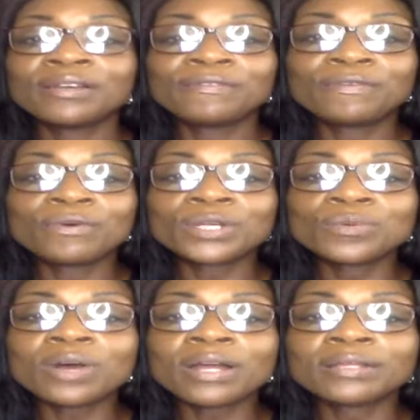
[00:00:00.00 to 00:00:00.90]

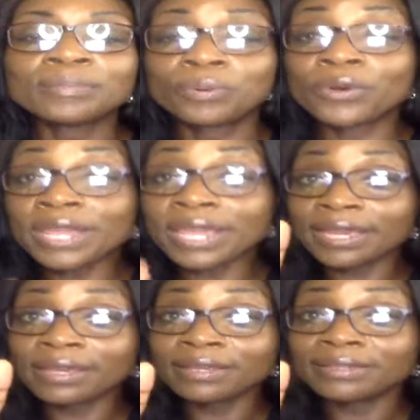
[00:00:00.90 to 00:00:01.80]
41.
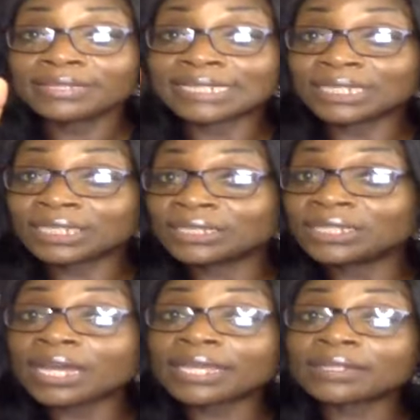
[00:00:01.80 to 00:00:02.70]
Pray, that's a
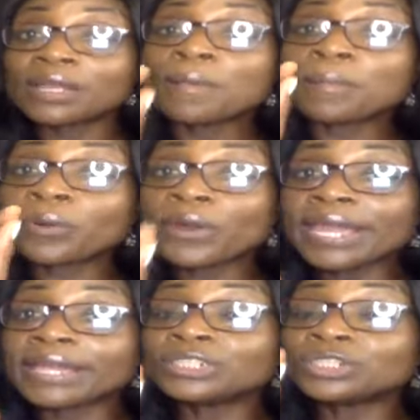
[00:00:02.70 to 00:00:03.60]
nugget.
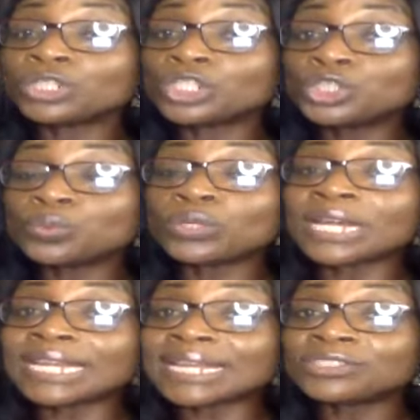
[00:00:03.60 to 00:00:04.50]
Pray so that you will
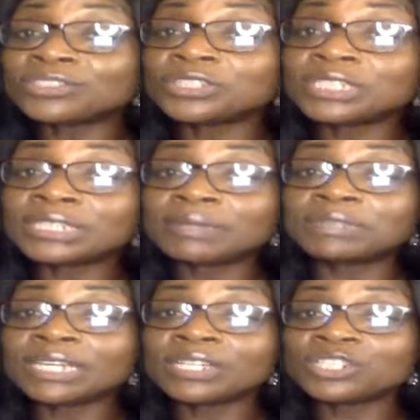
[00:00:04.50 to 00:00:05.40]
not enter into
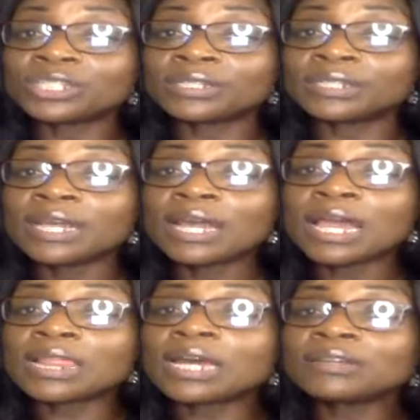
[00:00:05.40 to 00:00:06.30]
temptation.
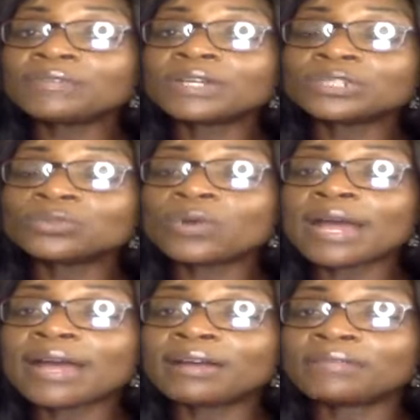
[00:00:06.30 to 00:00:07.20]
A lot of us who
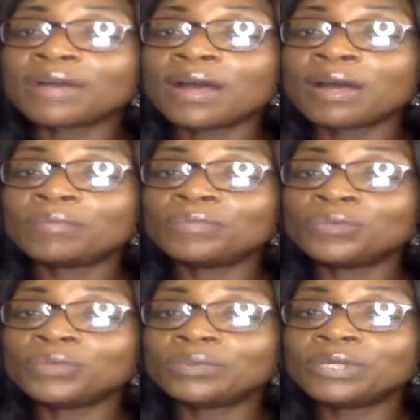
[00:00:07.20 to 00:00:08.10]
have um,
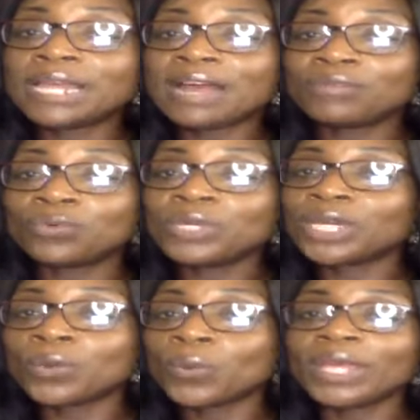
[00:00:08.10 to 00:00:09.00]
we we have
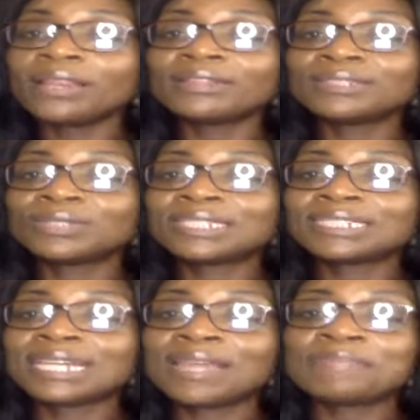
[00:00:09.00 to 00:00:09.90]
weak will, so to
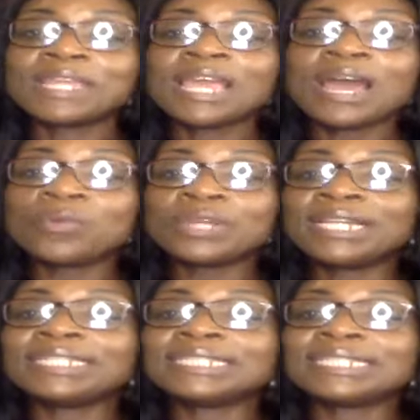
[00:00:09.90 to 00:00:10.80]
say, and we're
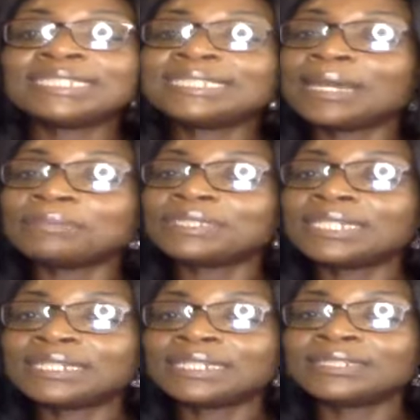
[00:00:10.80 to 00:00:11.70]
easily
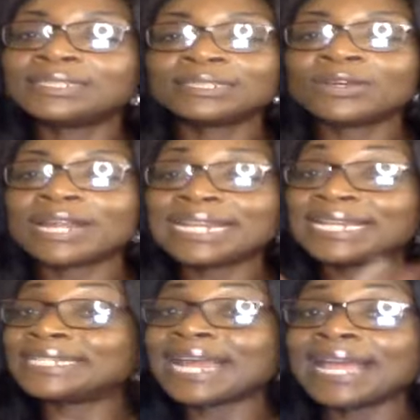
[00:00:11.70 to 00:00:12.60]
tempted into certain
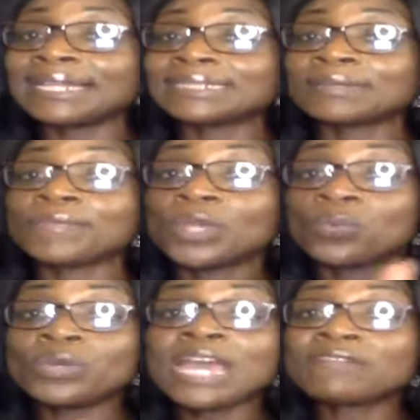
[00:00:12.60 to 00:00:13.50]
enticed
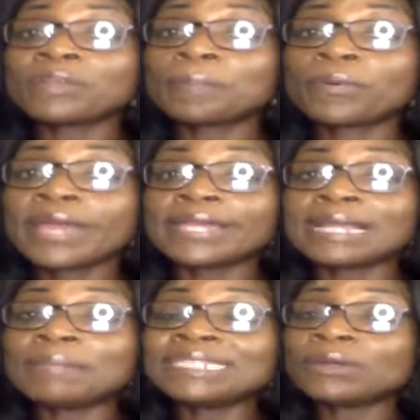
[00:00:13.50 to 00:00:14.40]
we have to pray.
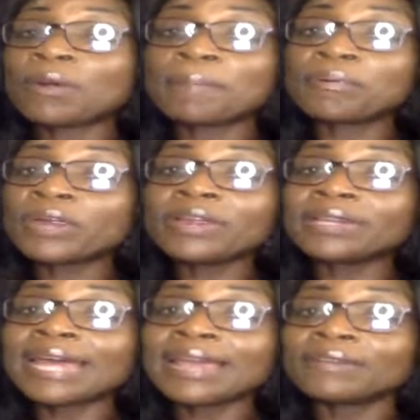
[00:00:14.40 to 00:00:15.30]
That means our prayer
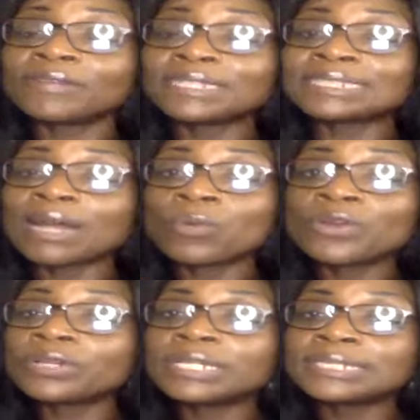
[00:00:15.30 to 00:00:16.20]
life is not
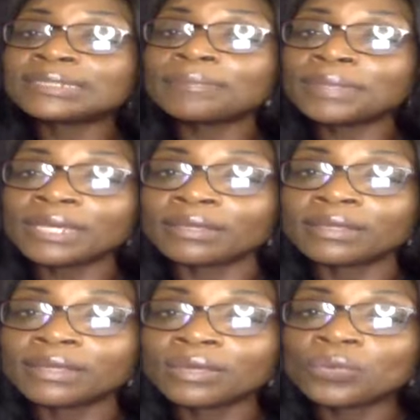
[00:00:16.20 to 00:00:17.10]
where it needs to be.
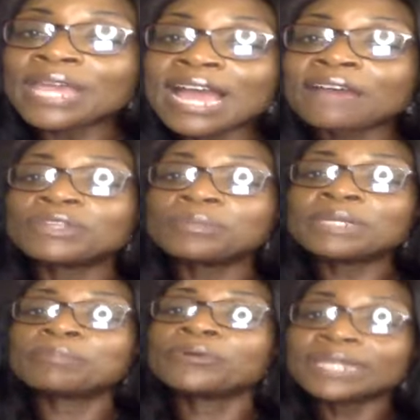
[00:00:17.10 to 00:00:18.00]
We have to
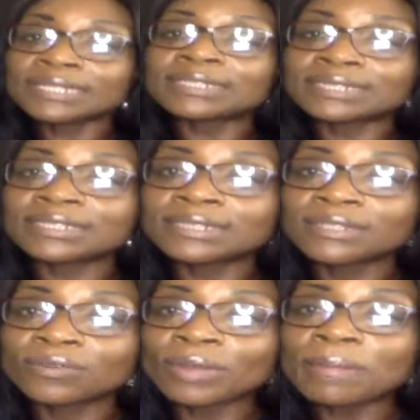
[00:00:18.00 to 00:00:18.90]
be priests.
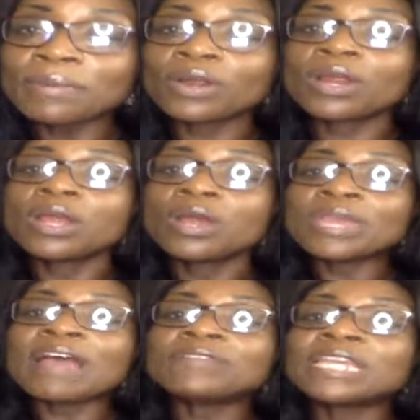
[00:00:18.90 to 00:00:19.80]
Remember, we
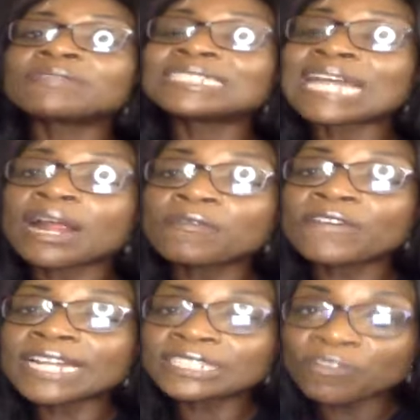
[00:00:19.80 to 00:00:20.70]
have to give
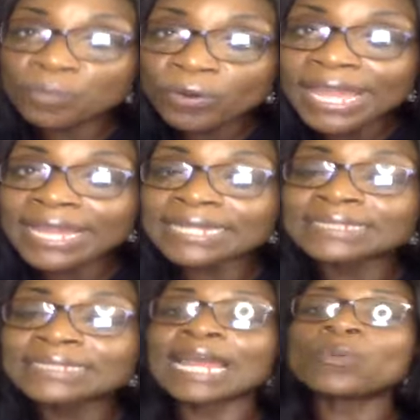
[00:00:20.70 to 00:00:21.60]
sacrifice of
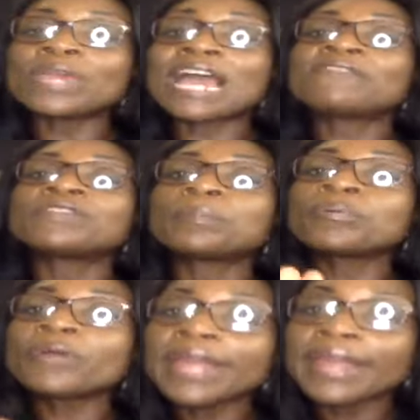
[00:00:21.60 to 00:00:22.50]
praise and we have to
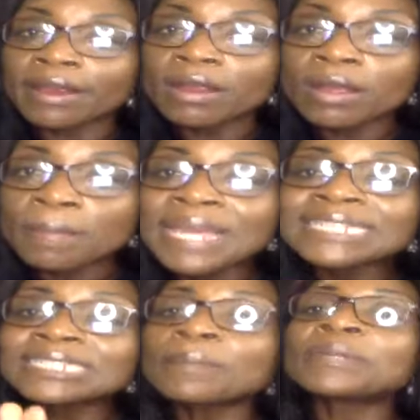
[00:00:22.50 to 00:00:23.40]
pray,
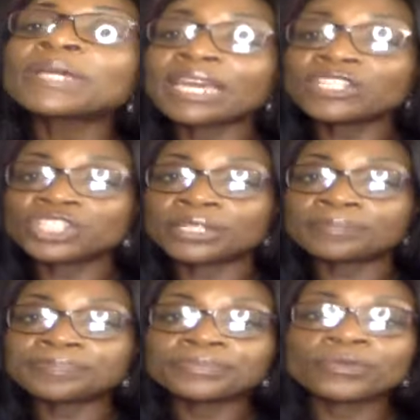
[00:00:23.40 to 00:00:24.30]
make supplication,
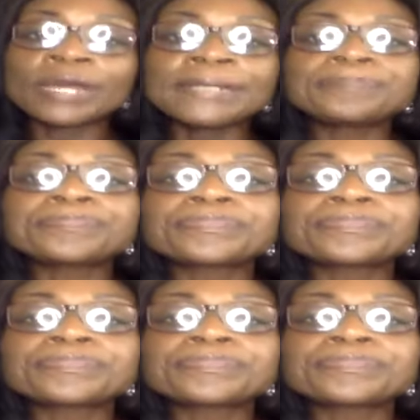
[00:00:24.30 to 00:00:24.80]
right?